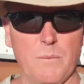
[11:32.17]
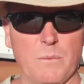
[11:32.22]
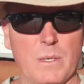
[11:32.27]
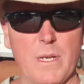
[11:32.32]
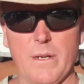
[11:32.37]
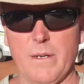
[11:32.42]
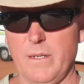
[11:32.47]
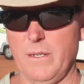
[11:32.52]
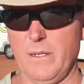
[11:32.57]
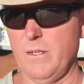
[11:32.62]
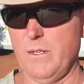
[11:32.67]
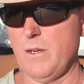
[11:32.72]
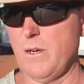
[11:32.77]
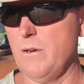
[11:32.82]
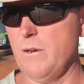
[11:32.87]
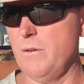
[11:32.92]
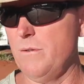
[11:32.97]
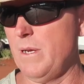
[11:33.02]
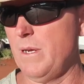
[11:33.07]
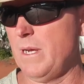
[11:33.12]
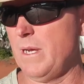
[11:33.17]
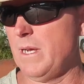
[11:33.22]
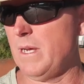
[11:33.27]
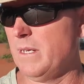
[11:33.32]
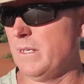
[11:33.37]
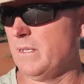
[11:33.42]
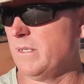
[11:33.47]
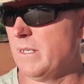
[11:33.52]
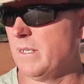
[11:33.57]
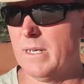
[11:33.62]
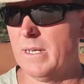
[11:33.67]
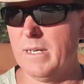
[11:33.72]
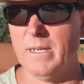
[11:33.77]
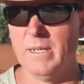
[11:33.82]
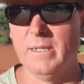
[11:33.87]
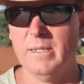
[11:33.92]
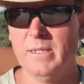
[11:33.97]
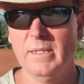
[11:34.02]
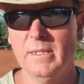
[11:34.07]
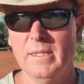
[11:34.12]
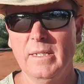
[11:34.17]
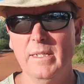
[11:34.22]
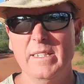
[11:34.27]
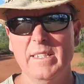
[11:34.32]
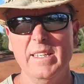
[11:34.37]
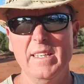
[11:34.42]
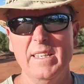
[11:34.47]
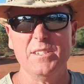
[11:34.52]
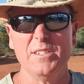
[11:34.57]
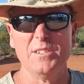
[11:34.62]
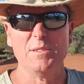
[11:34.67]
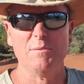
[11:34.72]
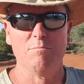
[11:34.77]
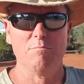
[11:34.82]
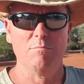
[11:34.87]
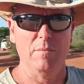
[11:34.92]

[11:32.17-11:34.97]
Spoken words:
We're going to go and just